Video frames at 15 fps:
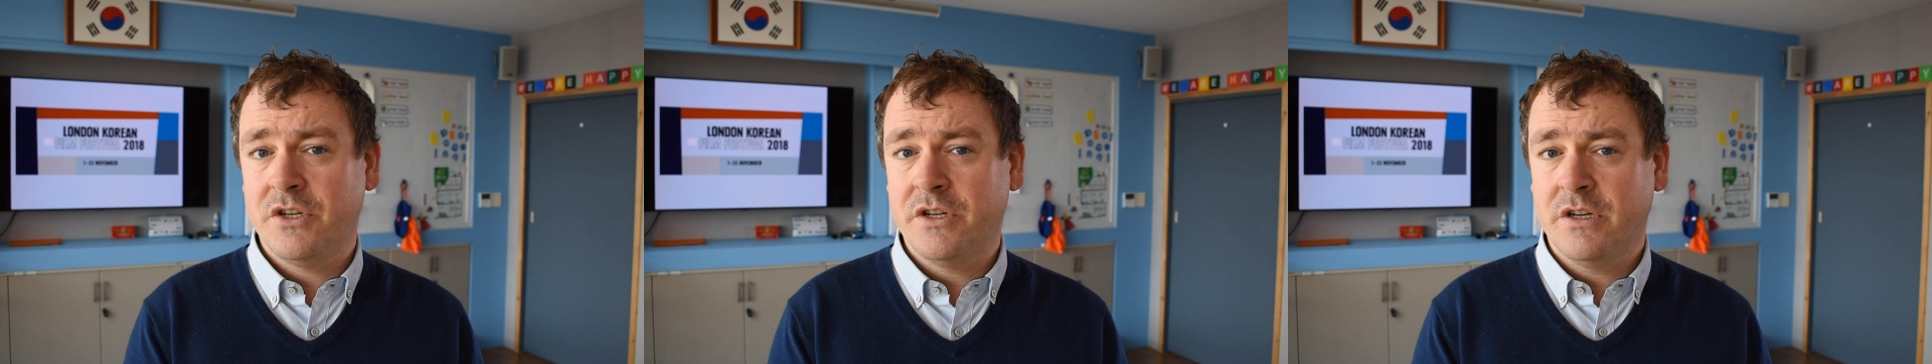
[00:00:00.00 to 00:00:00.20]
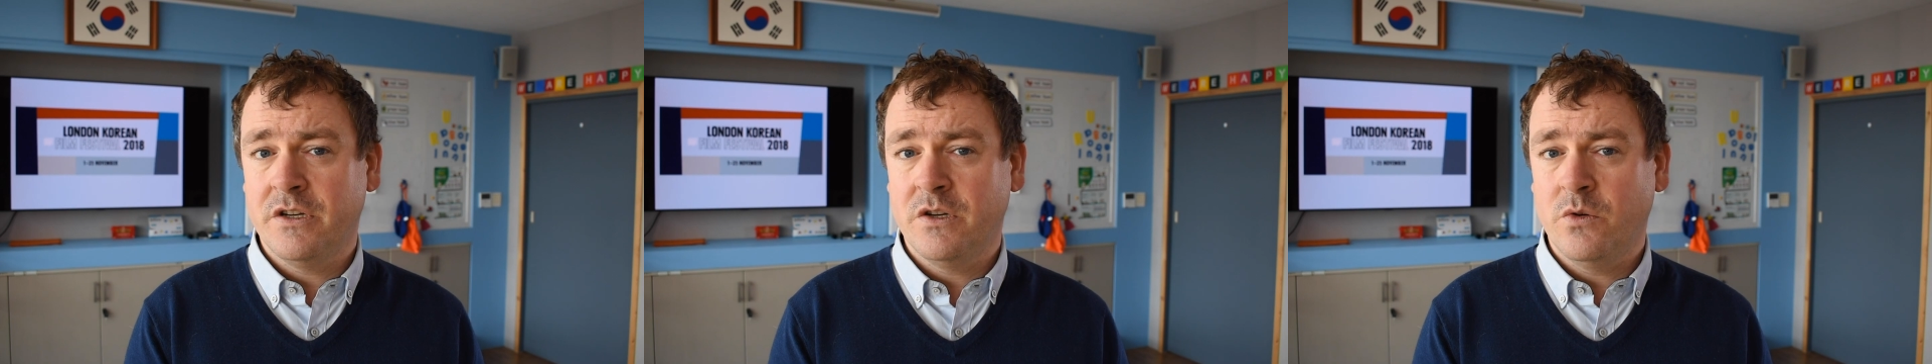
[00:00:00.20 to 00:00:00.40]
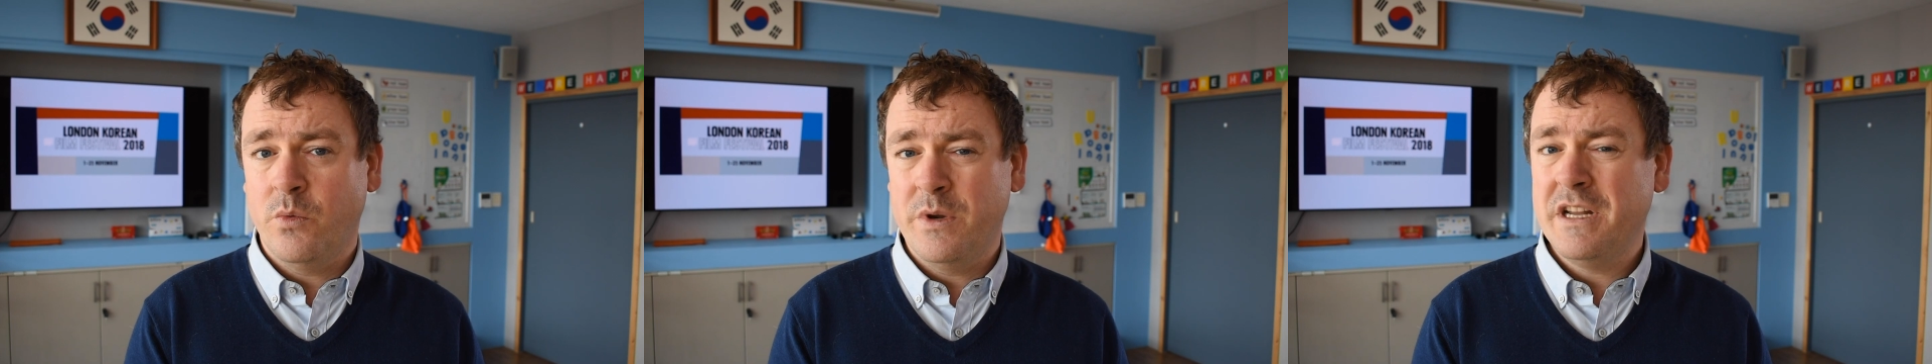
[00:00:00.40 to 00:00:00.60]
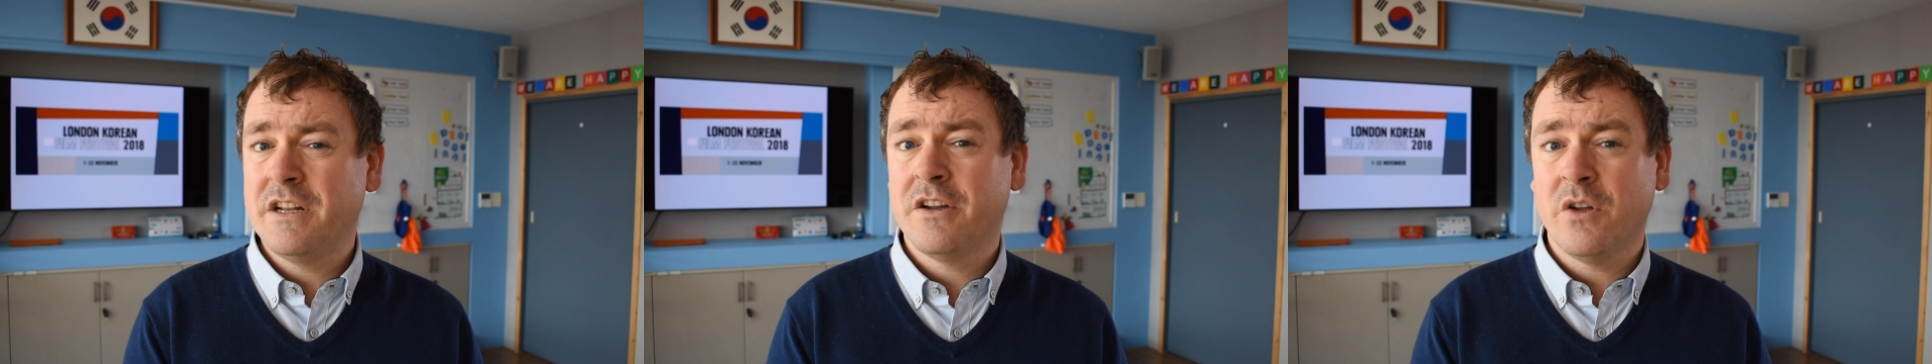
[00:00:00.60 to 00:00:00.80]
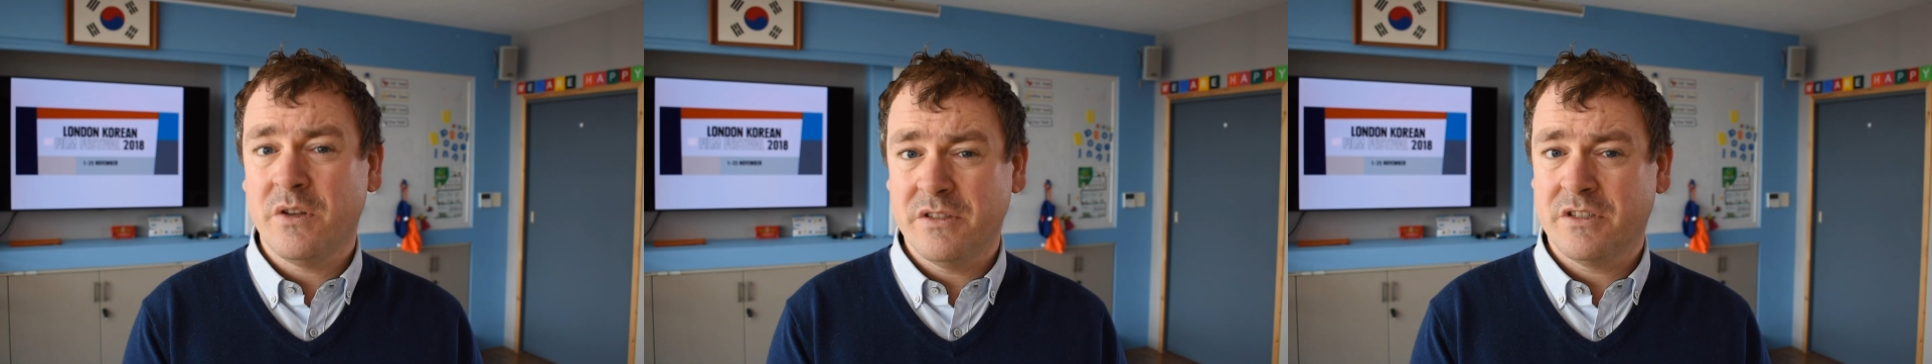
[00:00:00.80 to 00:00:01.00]
Winning
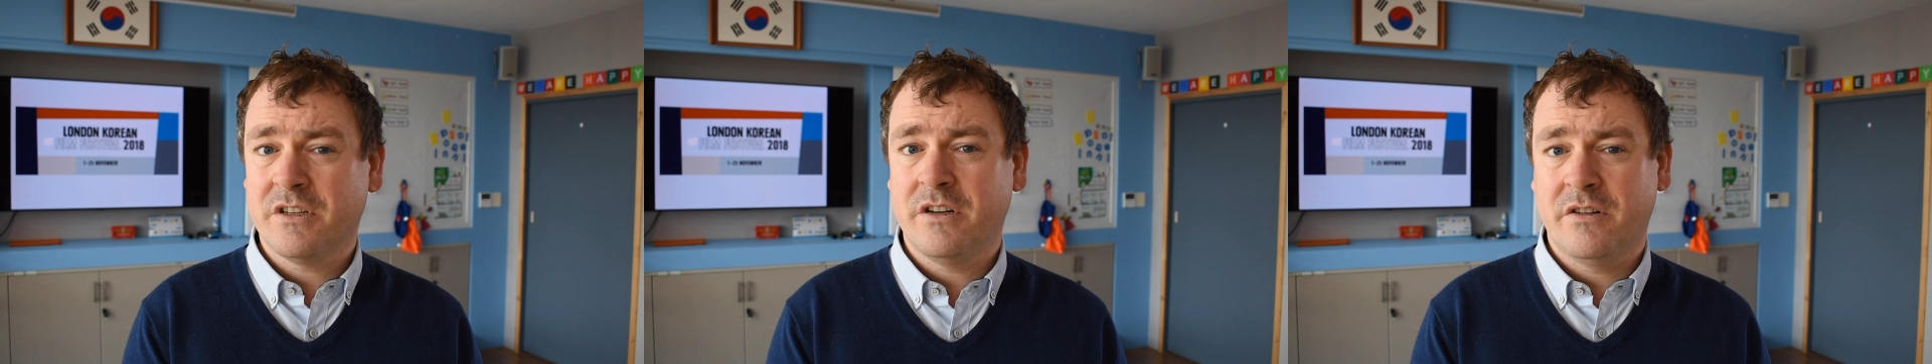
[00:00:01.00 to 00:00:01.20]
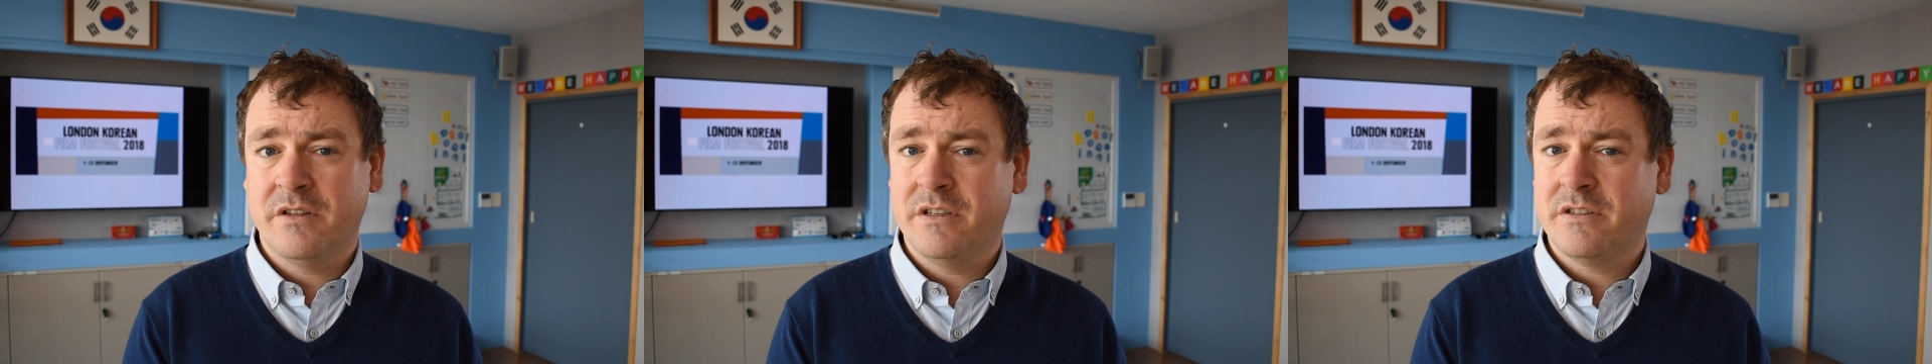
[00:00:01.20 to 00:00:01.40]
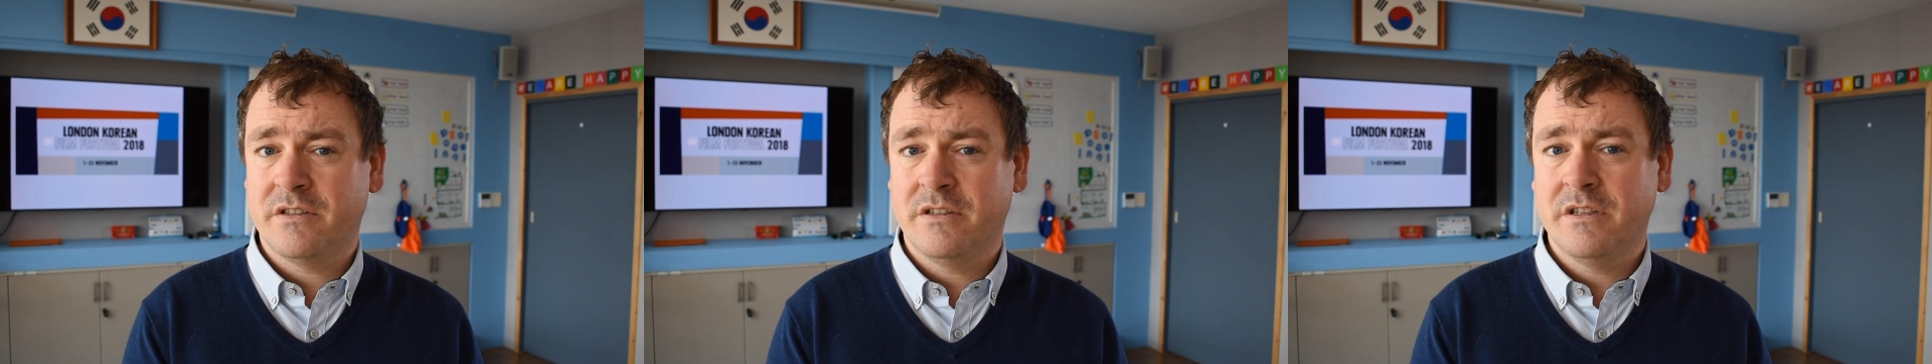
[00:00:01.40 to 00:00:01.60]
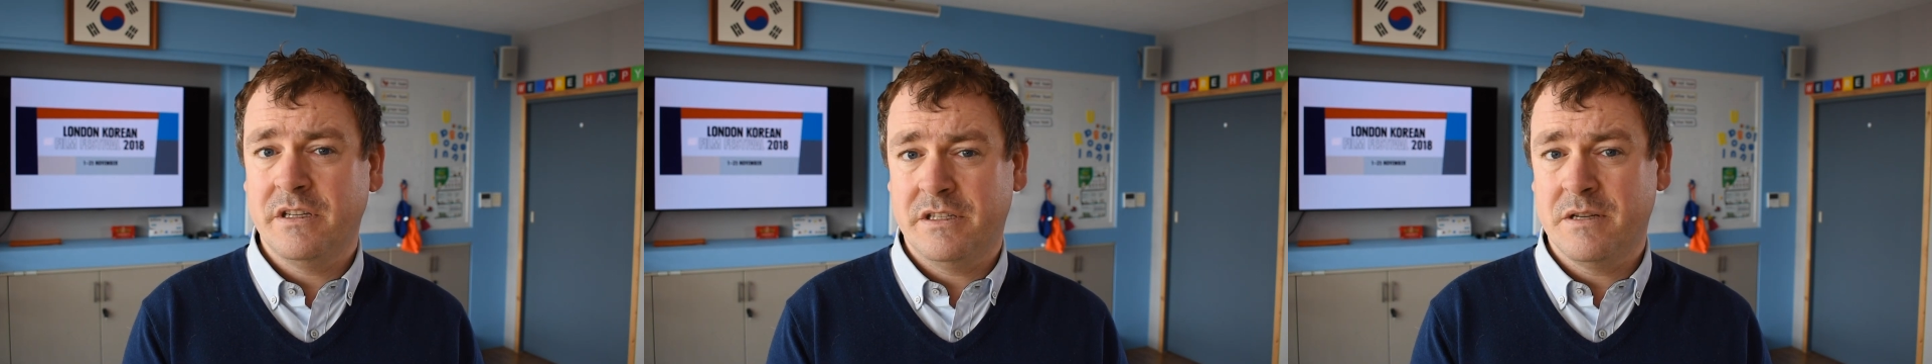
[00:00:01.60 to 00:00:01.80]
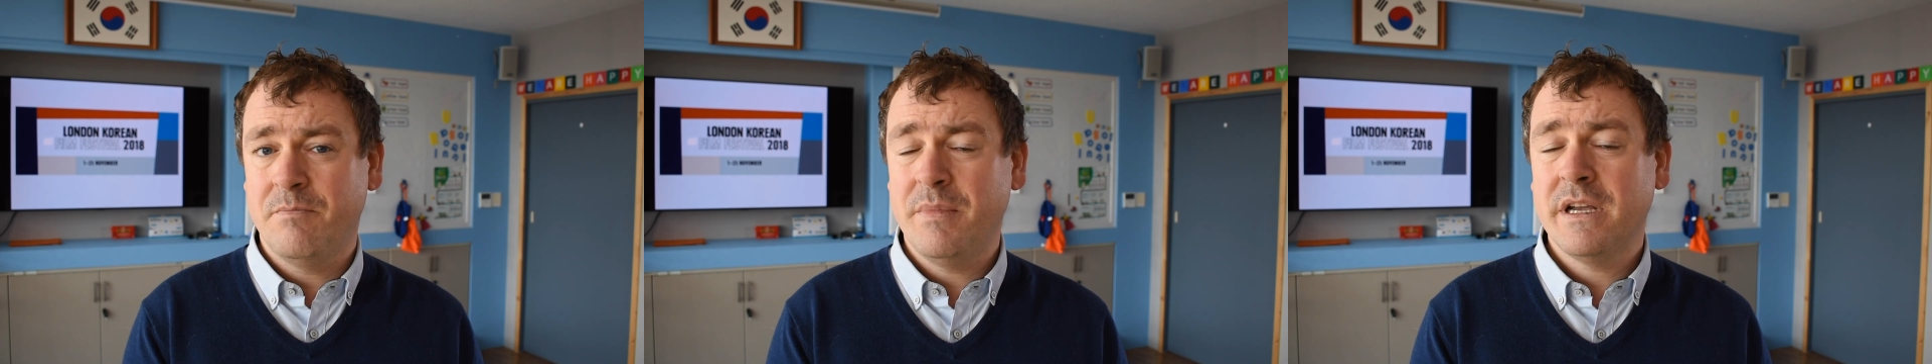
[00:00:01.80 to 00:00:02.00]
an Oscar
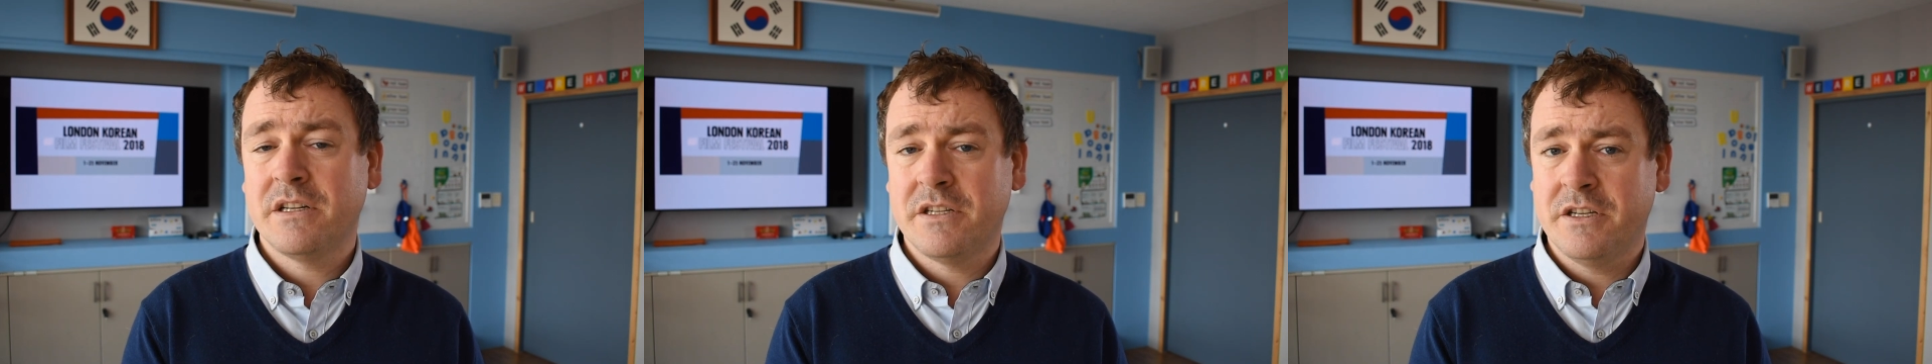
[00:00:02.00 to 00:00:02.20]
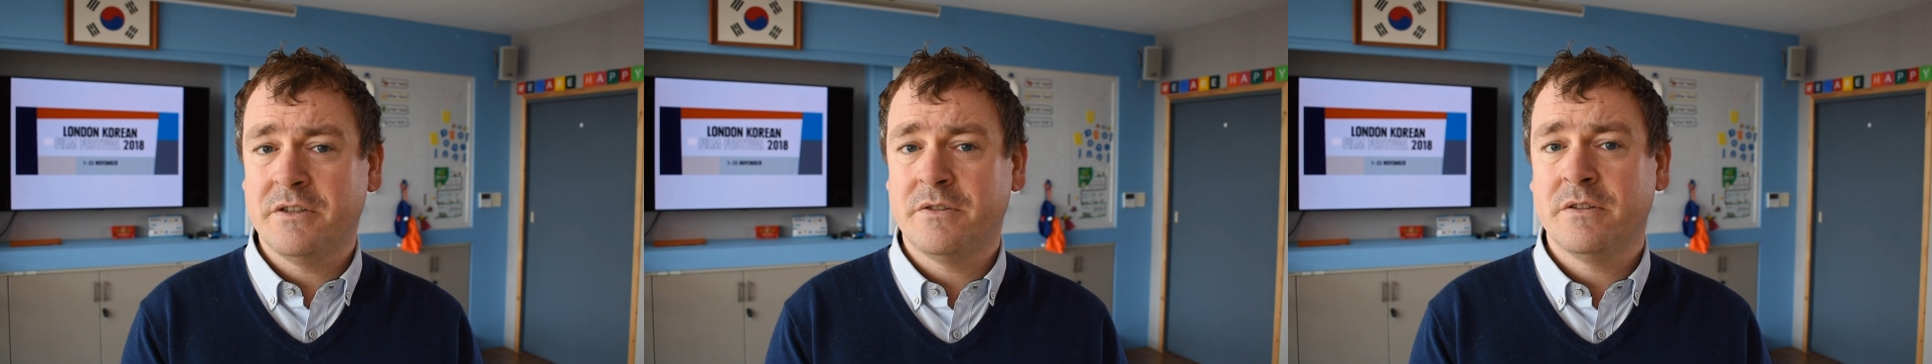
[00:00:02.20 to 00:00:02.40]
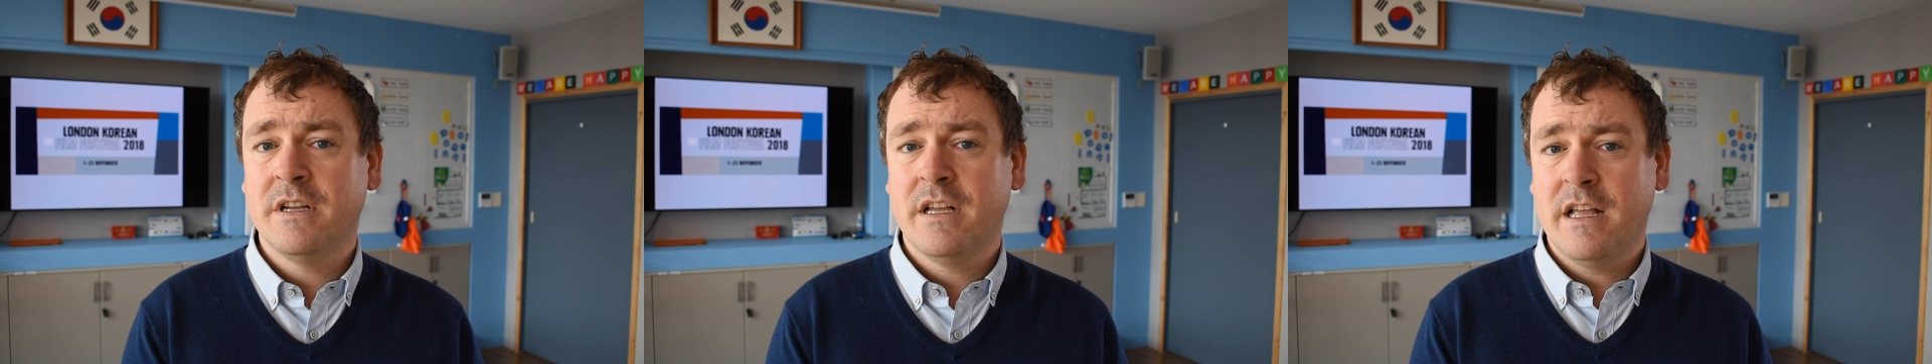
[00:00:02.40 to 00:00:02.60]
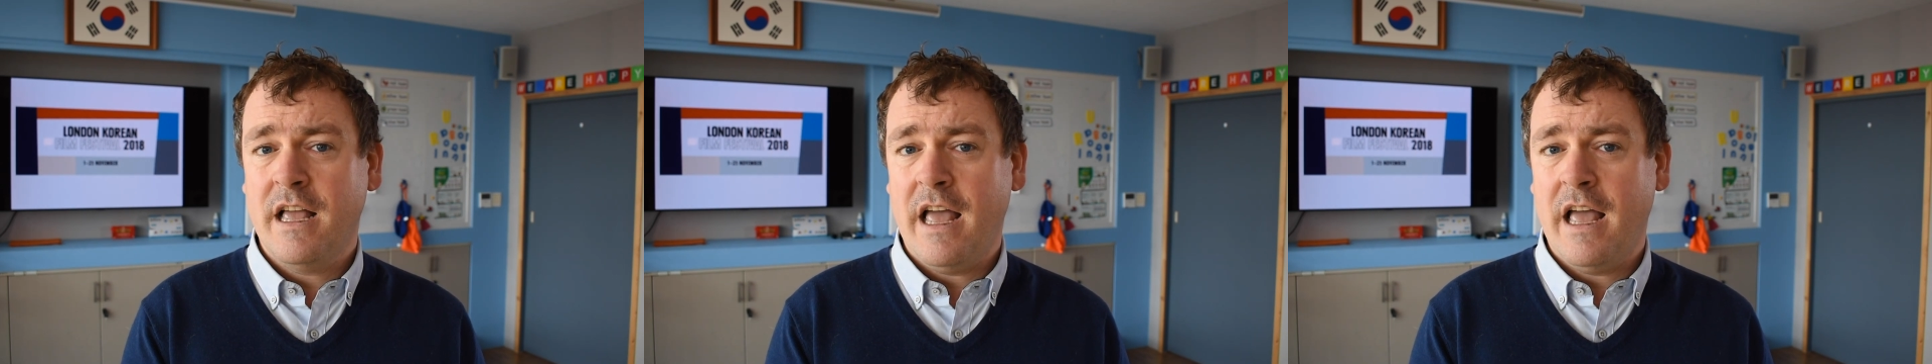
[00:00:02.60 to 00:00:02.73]
is a big deal.